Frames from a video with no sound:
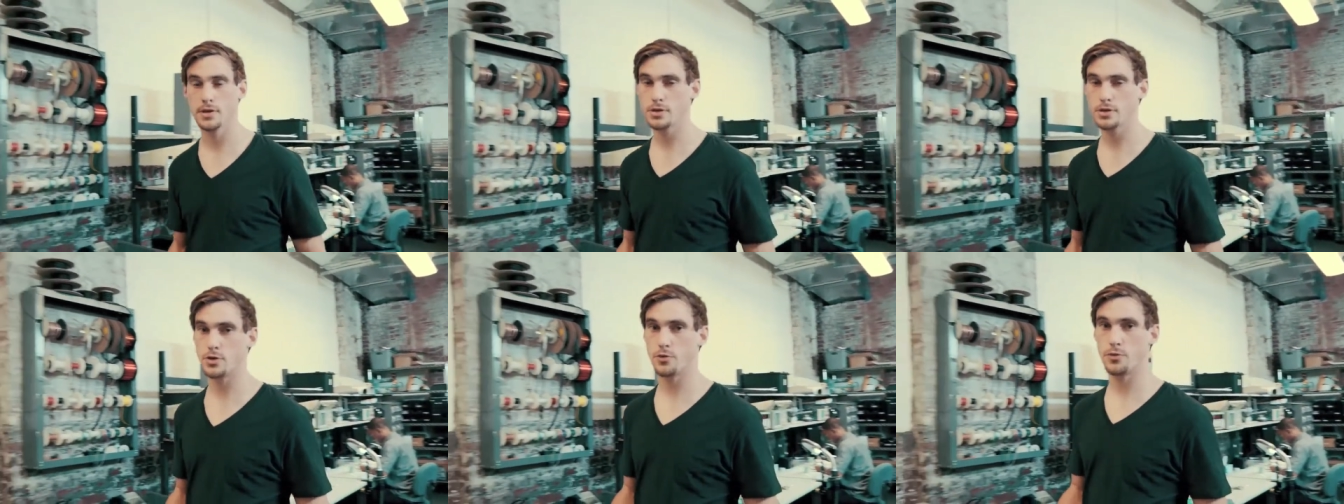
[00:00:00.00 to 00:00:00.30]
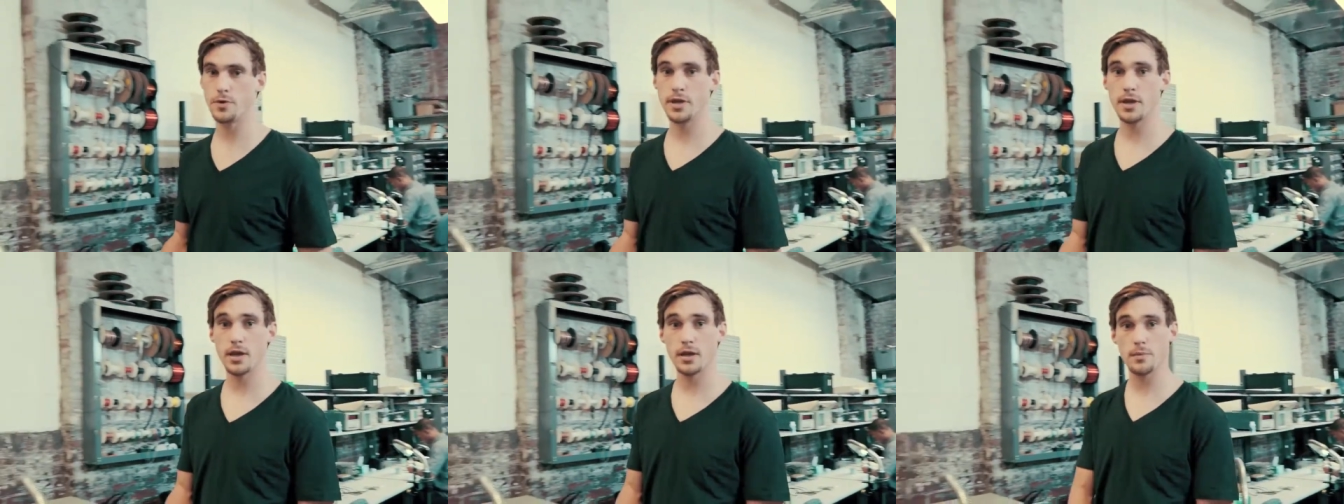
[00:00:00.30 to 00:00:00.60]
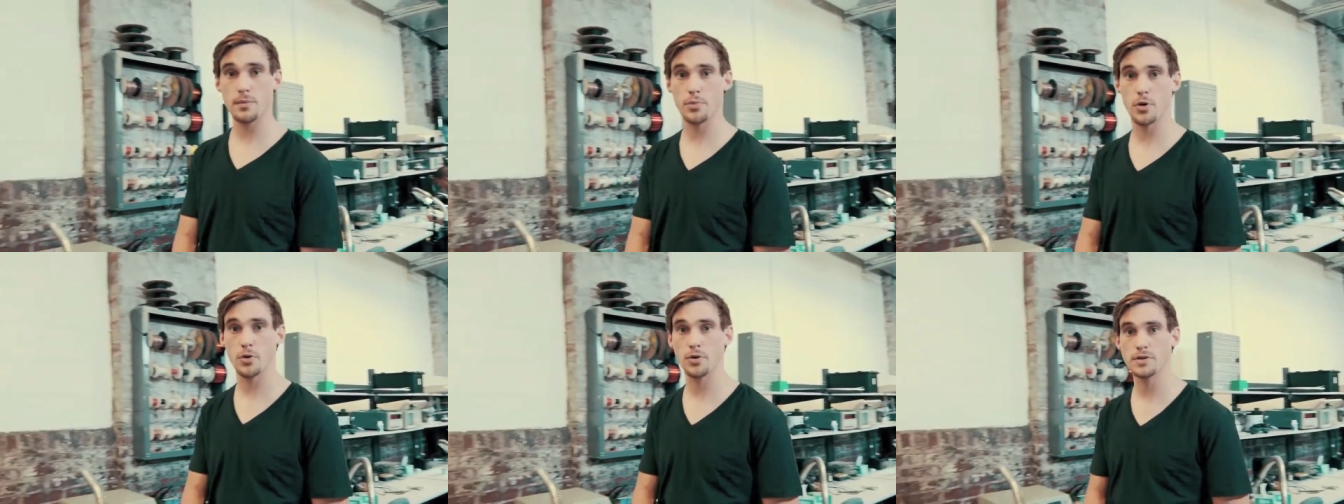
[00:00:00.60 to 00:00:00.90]
So if we can get
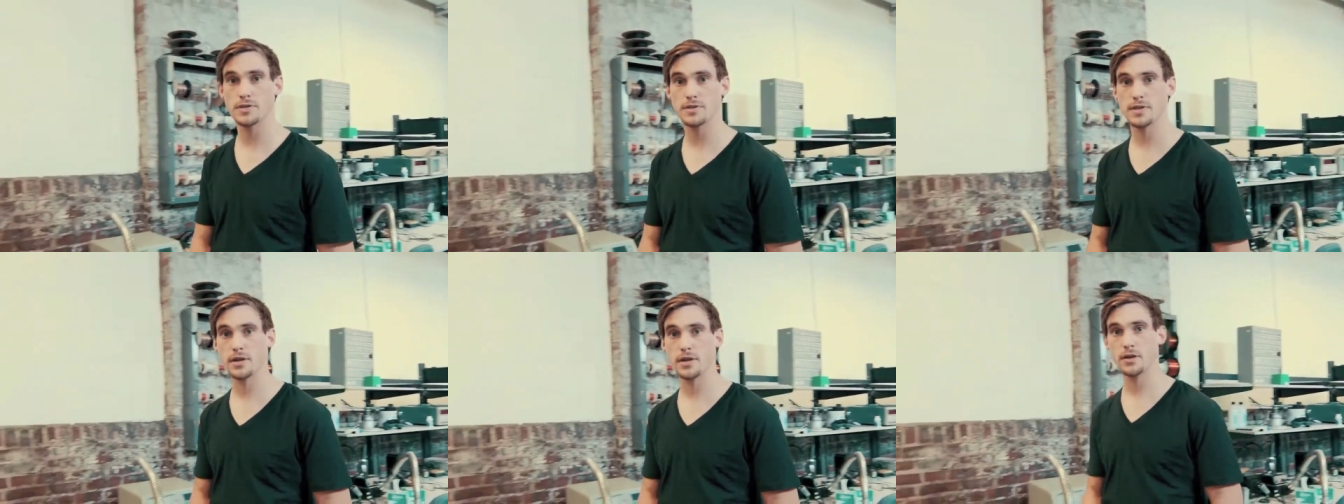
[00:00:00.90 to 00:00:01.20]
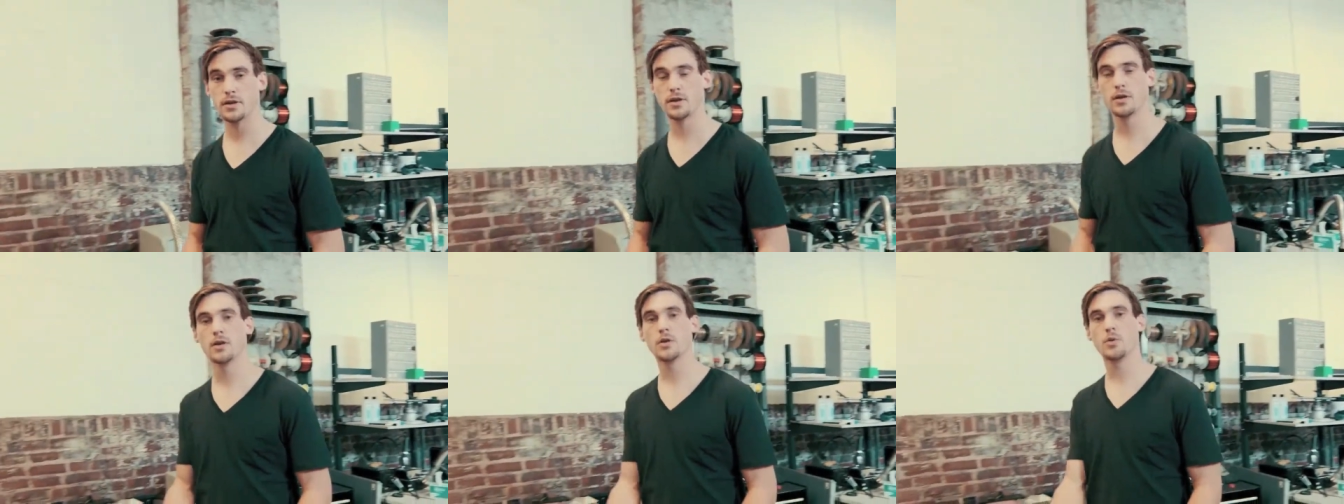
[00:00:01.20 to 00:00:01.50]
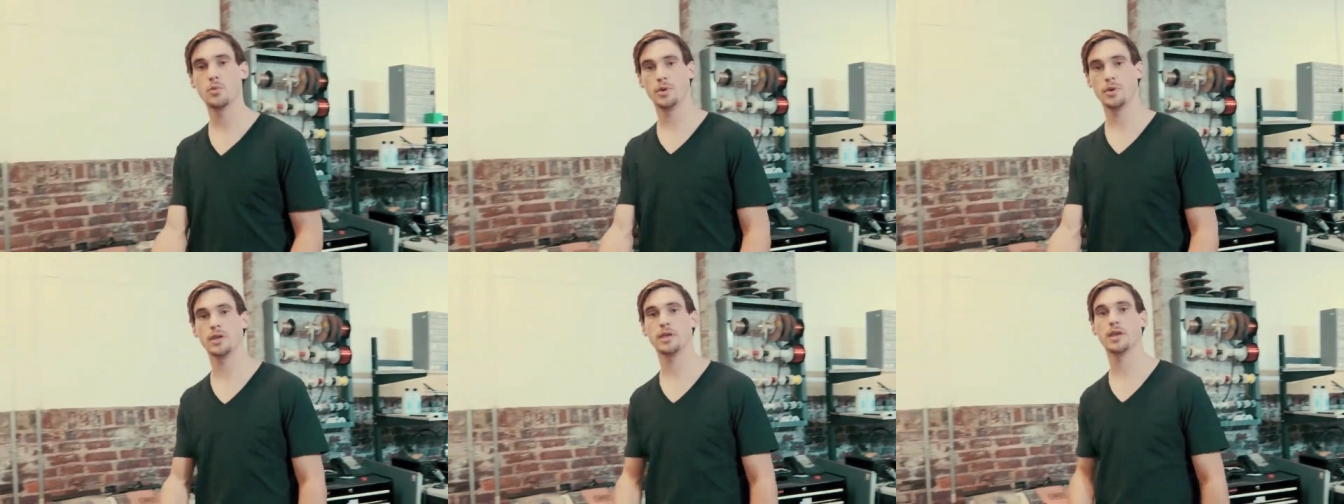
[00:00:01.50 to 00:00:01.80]
components there,
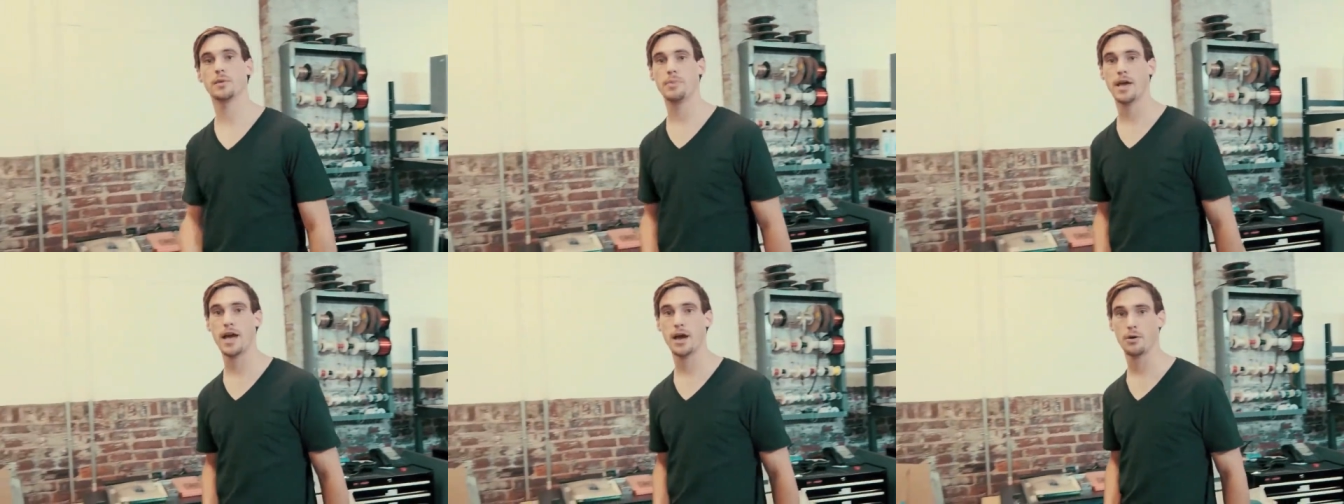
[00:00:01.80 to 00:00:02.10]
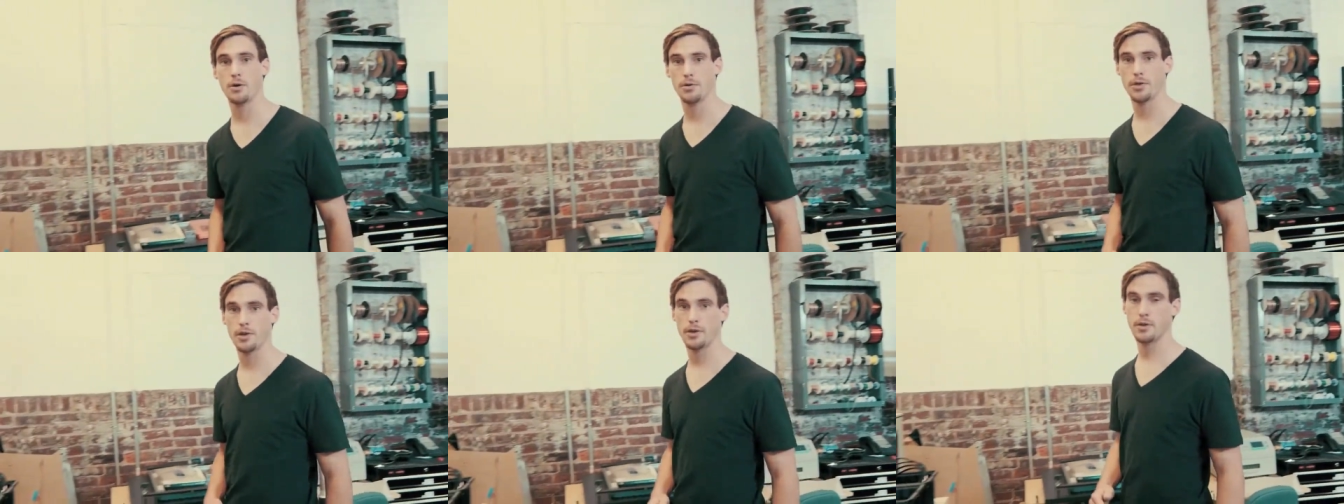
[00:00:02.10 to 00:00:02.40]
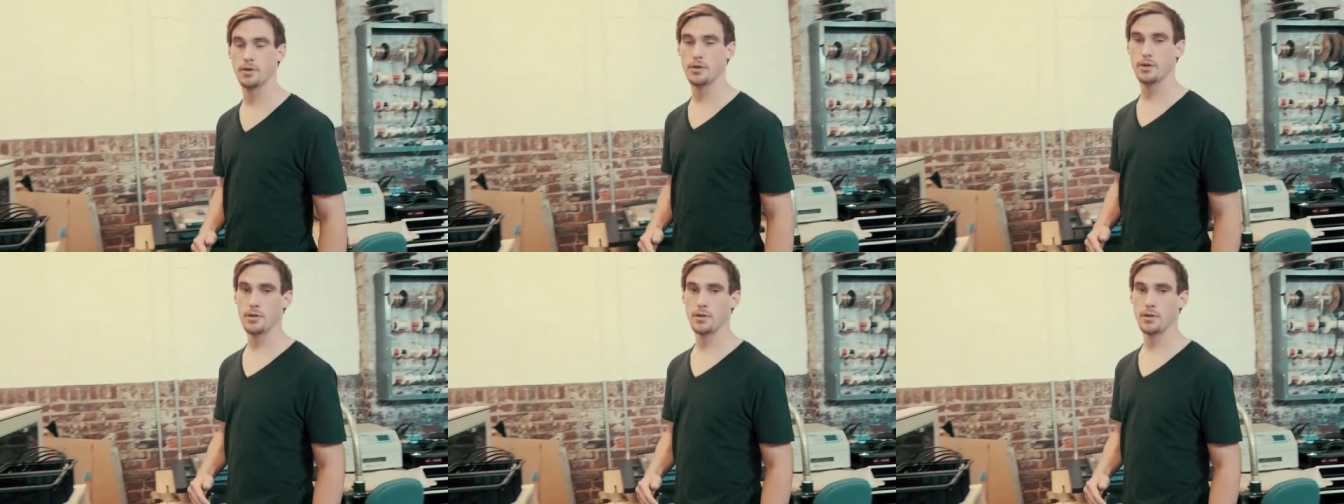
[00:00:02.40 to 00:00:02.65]
we can get power there.